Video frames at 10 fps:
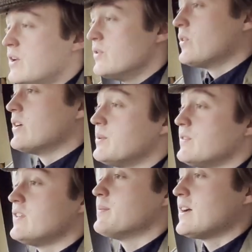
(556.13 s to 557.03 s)
annoyed
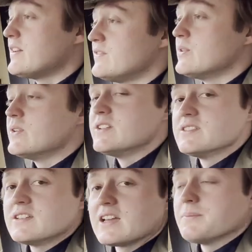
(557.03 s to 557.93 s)
with the amount of
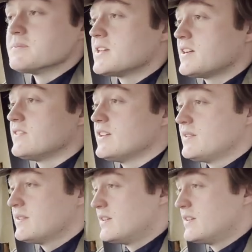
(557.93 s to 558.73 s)
noise that comes out of it.